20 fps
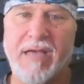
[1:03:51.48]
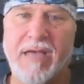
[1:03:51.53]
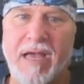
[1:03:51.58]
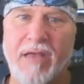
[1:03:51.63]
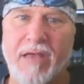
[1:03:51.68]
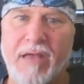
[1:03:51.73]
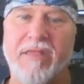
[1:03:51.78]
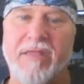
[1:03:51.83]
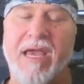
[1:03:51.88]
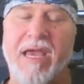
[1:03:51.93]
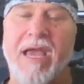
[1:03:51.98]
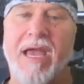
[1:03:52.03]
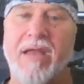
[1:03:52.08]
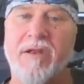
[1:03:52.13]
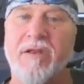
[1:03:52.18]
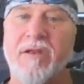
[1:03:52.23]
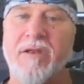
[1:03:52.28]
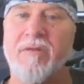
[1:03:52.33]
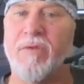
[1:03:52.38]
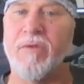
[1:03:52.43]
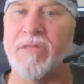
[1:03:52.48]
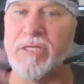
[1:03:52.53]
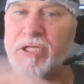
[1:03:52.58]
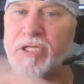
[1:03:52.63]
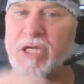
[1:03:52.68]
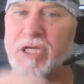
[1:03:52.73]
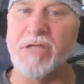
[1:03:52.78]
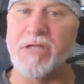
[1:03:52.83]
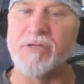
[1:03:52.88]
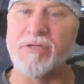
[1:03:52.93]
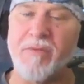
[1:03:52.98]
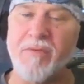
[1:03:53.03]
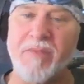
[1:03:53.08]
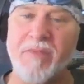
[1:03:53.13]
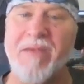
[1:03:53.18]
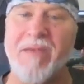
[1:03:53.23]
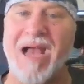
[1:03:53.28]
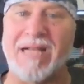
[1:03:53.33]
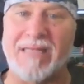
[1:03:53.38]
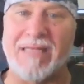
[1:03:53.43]
And then when the judge wrote
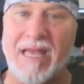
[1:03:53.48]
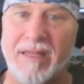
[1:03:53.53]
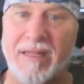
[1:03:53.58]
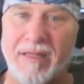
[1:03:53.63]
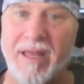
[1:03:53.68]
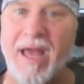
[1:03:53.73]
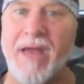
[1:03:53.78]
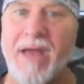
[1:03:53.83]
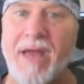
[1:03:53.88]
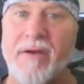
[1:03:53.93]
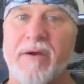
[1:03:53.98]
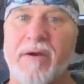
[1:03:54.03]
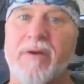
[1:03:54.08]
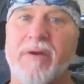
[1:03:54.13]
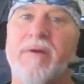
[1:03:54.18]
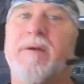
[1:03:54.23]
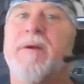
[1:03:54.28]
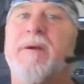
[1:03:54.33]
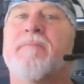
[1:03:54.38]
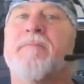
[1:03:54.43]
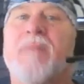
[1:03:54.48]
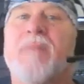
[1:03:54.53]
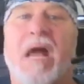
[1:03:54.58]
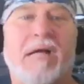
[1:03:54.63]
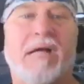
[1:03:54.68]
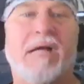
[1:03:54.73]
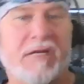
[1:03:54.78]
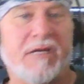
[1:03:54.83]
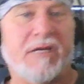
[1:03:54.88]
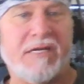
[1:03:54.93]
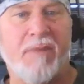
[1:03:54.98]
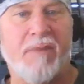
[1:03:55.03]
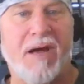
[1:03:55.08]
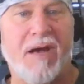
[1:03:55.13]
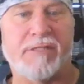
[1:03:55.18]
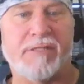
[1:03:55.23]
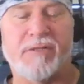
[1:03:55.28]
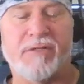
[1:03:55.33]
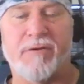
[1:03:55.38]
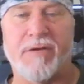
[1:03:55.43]
me back that letter, I took it to my
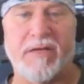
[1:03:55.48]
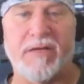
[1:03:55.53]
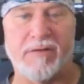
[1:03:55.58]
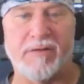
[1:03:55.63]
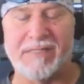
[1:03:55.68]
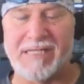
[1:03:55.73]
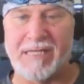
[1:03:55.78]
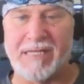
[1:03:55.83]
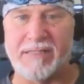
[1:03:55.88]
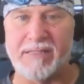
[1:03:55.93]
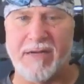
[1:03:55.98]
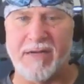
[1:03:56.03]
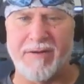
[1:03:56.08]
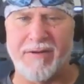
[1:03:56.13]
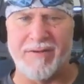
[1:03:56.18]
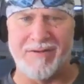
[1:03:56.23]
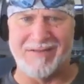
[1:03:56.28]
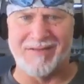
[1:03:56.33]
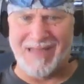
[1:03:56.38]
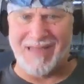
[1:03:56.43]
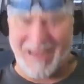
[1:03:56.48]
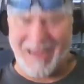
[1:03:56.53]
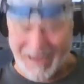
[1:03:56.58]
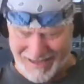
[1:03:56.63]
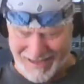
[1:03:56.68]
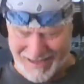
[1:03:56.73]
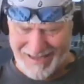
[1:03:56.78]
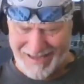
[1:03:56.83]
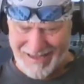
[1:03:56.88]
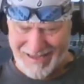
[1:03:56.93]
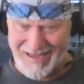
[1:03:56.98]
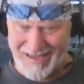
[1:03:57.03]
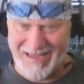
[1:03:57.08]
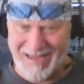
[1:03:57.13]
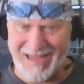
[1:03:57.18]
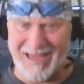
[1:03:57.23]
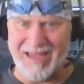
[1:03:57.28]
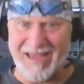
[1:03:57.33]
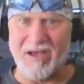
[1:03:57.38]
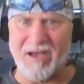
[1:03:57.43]
attorney here in San Antonio. I was like,
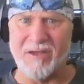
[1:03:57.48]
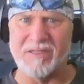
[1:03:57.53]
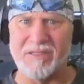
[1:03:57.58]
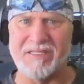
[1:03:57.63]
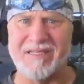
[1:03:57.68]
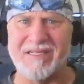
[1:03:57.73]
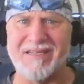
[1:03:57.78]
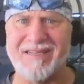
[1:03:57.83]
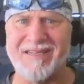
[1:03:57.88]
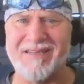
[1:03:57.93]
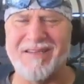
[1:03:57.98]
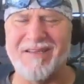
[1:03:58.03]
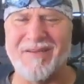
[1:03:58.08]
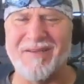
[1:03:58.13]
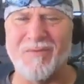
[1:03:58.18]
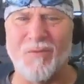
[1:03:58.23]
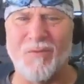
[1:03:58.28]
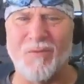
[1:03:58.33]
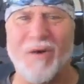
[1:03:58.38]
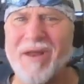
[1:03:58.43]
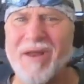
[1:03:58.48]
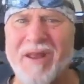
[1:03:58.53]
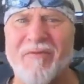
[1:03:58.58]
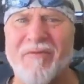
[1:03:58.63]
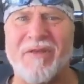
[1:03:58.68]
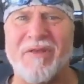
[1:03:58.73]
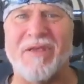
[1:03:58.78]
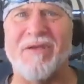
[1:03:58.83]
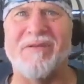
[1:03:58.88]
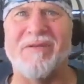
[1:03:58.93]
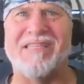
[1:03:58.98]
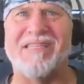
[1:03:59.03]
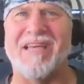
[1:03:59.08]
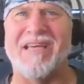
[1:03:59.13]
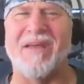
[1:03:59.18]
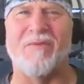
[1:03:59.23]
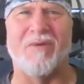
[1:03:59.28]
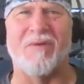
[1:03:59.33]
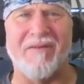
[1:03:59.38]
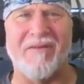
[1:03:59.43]
he goes, whatever you
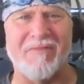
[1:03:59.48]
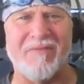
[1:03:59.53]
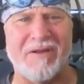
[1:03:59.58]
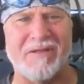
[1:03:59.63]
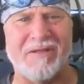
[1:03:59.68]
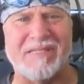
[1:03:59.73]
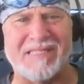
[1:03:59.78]
did, whatever you